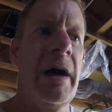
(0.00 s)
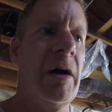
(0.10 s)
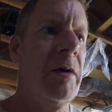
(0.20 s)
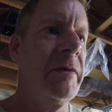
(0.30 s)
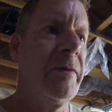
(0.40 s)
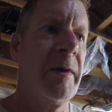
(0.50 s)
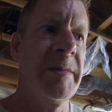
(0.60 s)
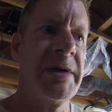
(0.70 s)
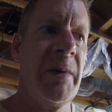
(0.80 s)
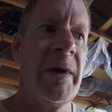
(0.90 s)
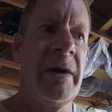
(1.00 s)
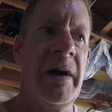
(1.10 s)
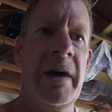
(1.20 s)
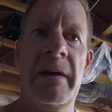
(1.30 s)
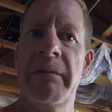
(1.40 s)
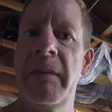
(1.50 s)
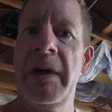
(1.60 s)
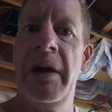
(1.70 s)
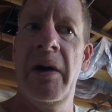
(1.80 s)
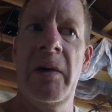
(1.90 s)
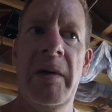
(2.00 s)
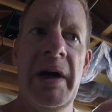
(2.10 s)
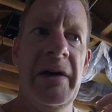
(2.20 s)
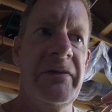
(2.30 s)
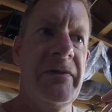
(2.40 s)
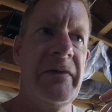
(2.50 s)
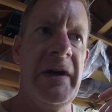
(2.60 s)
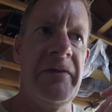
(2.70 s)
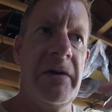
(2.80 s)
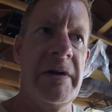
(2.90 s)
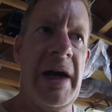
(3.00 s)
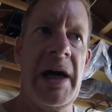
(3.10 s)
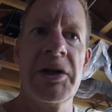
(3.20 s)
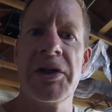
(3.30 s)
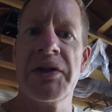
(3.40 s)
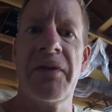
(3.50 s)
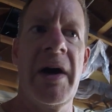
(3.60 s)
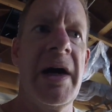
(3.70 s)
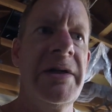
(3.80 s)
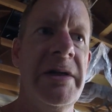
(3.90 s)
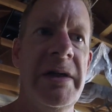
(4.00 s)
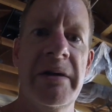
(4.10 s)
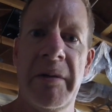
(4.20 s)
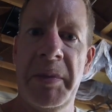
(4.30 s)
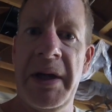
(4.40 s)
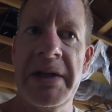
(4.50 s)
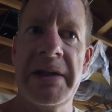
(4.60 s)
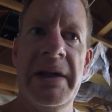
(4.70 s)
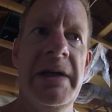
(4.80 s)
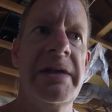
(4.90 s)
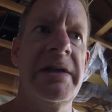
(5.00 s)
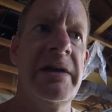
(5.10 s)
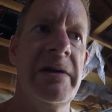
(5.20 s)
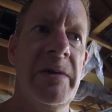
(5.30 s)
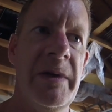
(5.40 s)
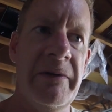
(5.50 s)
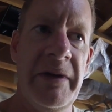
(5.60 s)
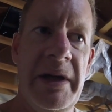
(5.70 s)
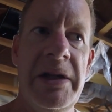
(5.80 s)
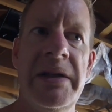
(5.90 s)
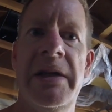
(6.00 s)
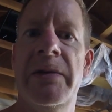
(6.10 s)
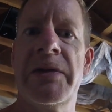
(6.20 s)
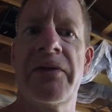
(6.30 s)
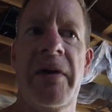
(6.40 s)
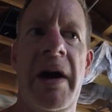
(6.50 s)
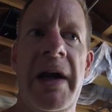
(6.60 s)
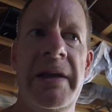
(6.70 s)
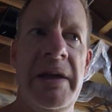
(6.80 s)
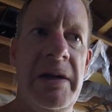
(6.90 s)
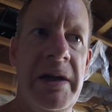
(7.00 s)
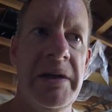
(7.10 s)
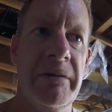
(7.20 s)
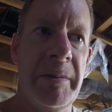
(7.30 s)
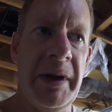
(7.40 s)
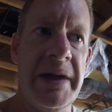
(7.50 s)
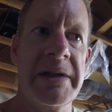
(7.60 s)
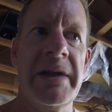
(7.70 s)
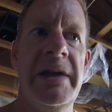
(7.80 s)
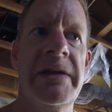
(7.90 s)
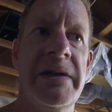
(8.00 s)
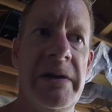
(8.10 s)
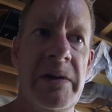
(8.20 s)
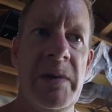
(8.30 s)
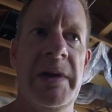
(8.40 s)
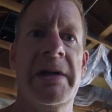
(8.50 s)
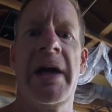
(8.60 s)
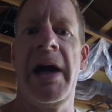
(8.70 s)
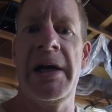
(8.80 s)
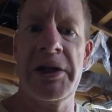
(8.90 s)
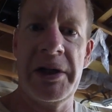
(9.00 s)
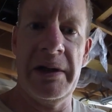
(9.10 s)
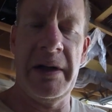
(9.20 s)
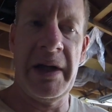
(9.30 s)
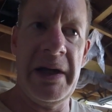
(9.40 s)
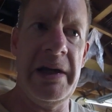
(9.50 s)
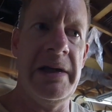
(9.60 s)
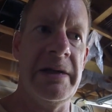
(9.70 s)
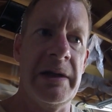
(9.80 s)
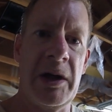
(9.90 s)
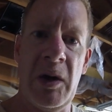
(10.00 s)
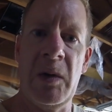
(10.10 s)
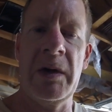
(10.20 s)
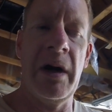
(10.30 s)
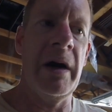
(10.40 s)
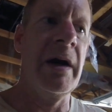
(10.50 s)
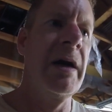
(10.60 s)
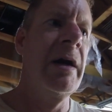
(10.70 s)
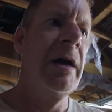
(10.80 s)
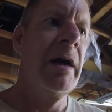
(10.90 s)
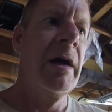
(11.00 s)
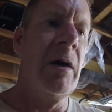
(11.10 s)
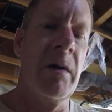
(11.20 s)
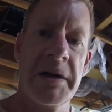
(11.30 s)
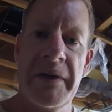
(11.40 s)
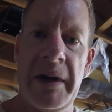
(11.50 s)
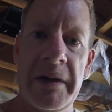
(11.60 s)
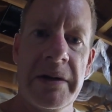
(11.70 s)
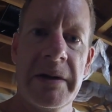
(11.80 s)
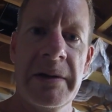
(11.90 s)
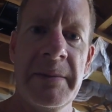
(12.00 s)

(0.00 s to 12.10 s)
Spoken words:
All the forums I went on, if your dash is fried, you need to replace the ECU. If the ECU is fried, then you need to replace the ECU and the dash and the keys and the code card. Horse feathers.